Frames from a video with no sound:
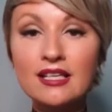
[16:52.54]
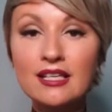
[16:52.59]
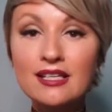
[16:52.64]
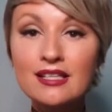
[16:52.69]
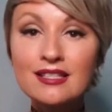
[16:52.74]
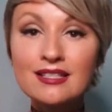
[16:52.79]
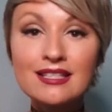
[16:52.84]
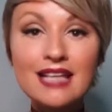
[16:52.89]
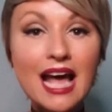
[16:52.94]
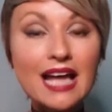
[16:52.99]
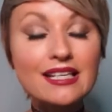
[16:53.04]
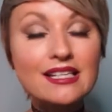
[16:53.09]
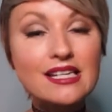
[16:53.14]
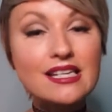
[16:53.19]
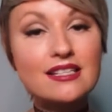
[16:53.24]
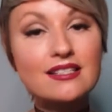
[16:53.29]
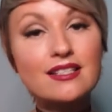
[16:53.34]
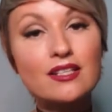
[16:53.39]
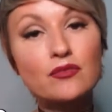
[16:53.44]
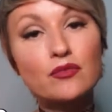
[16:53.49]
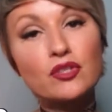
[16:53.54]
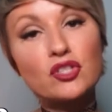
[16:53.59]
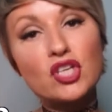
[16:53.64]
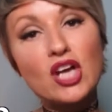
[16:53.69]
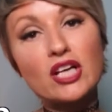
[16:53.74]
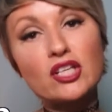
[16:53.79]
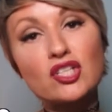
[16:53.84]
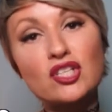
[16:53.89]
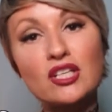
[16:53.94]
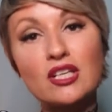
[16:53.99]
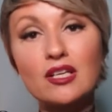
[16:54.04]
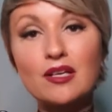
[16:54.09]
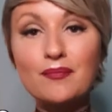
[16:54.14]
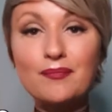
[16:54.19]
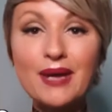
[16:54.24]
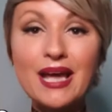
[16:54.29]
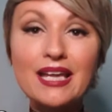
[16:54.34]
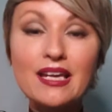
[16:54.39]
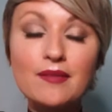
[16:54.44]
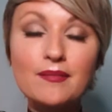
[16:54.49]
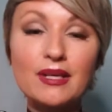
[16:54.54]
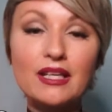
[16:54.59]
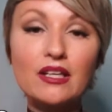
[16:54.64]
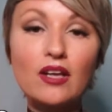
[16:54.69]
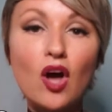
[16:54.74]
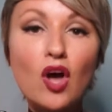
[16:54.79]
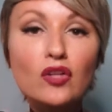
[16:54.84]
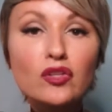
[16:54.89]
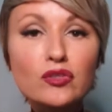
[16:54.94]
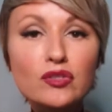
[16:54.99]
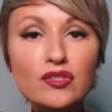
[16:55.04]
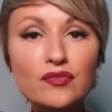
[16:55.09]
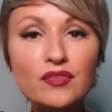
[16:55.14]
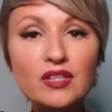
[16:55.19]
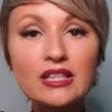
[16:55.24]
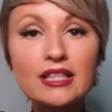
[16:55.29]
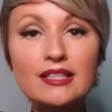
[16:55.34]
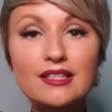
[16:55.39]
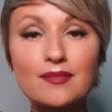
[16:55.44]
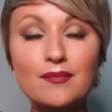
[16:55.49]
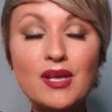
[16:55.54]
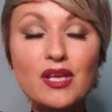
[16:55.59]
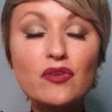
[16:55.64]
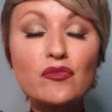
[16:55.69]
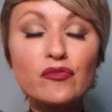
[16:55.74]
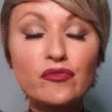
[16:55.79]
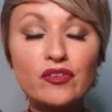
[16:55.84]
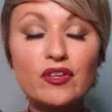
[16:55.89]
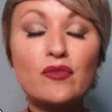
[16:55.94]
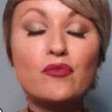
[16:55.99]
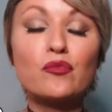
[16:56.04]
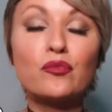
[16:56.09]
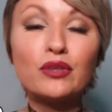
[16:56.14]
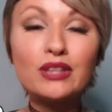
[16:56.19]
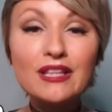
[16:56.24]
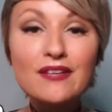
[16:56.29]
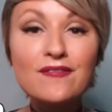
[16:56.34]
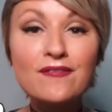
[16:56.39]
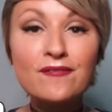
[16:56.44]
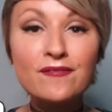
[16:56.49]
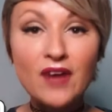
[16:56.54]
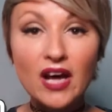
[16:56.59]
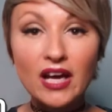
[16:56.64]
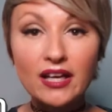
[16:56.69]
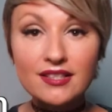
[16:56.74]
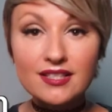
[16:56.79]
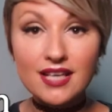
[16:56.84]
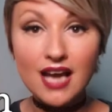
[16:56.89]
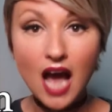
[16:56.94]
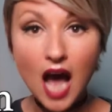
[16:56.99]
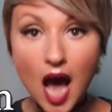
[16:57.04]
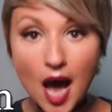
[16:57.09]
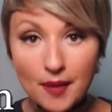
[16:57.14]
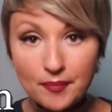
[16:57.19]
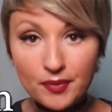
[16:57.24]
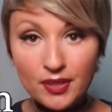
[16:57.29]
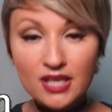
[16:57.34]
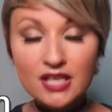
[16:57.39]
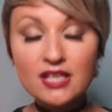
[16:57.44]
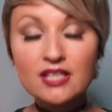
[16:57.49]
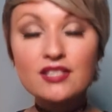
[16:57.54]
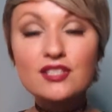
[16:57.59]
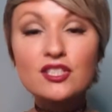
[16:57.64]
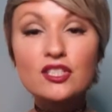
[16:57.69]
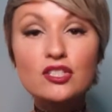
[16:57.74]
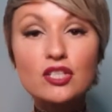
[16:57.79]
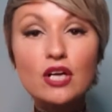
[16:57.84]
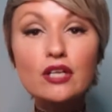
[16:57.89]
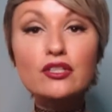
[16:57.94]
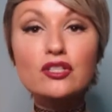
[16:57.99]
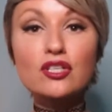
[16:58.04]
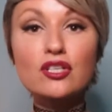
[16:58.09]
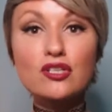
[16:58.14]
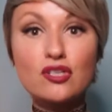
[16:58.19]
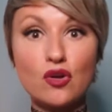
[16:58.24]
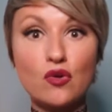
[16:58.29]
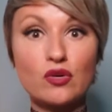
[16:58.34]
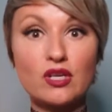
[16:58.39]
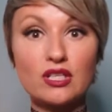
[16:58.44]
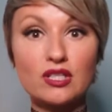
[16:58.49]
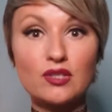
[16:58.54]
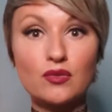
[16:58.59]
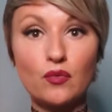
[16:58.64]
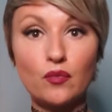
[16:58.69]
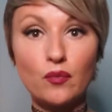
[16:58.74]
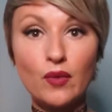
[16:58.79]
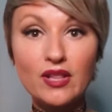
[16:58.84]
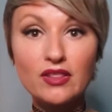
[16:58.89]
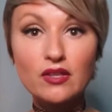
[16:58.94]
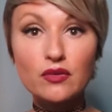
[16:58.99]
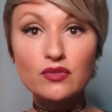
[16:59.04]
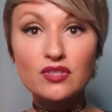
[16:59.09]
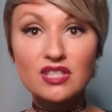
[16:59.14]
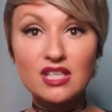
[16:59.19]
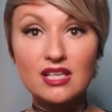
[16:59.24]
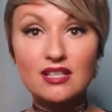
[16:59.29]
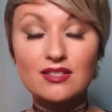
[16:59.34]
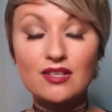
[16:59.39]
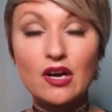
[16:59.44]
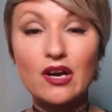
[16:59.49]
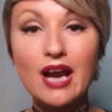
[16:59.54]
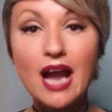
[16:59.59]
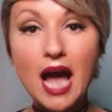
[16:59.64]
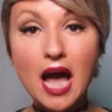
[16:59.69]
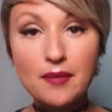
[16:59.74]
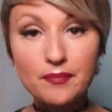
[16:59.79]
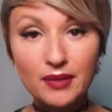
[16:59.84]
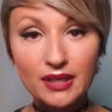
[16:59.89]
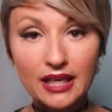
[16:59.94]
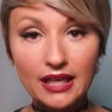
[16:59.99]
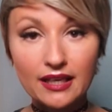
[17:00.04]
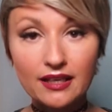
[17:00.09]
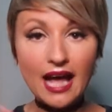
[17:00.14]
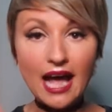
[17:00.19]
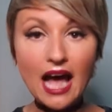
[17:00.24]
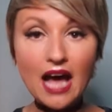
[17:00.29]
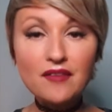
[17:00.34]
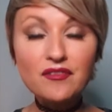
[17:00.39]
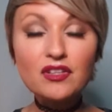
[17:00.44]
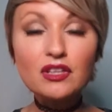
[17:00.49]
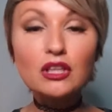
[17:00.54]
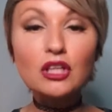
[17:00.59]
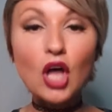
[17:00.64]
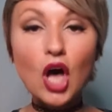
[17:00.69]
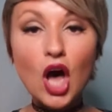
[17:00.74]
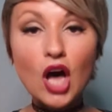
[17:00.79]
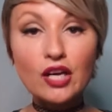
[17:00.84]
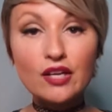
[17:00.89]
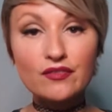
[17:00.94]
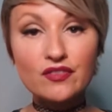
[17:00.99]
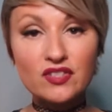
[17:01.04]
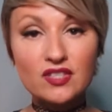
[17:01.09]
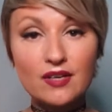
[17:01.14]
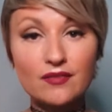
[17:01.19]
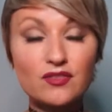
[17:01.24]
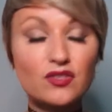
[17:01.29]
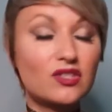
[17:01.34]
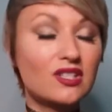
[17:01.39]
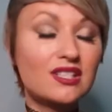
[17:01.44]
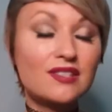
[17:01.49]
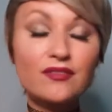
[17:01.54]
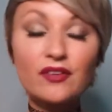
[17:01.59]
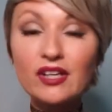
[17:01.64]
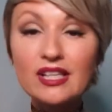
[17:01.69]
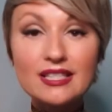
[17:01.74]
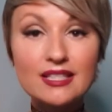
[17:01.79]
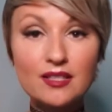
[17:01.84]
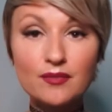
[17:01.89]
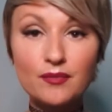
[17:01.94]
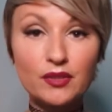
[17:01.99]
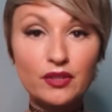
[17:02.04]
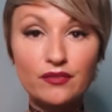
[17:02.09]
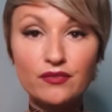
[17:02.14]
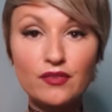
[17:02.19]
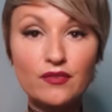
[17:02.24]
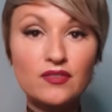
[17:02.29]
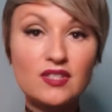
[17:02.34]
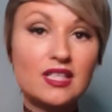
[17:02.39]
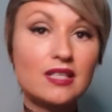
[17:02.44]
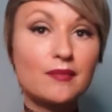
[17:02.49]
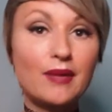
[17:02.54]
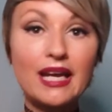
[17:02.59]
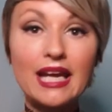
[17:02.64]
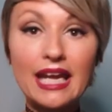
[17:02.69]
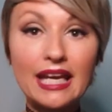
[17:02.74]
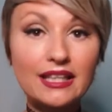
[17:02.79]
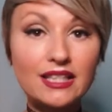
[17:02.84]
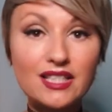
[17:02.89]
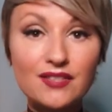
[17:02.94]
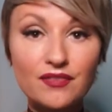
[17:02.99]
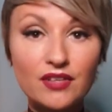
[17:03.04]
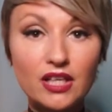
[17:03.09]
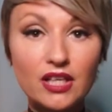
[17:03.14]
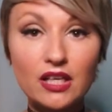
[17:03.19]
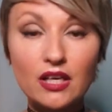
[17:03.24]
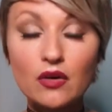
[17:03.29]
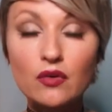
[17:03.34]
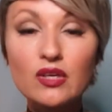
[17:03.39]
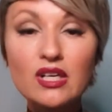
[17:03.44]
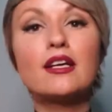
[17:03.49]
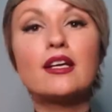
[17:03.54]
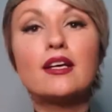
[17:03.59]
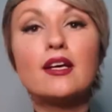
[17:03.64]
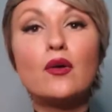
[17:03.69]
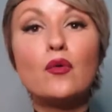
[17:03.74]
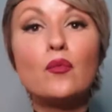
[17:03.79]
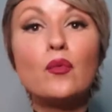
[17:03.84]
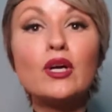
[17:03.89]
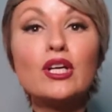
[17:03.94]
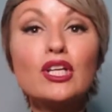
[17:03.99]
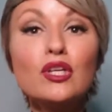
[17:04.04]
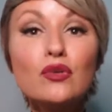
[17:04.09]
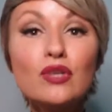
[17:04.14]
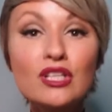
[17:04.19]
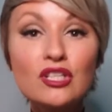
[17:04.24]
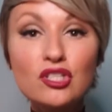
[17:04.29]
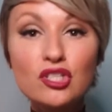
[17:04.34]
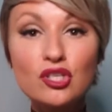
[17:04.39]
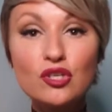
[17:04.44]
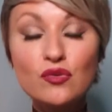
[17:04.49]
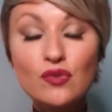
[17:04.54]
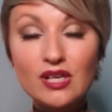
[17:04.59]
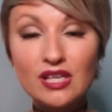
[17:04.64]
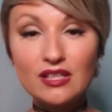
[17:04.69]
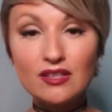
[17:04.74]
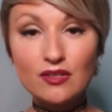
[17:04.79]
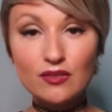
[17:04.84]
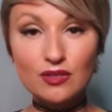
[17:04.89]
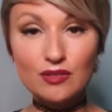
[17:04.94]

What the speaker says: sadness and rejection and abandonment and all those feelings that make you feel really fucked up. Start to notice when those things are happening. Have a log of stuff. So this is very similar if you've seen my aunt's video. What you can do in those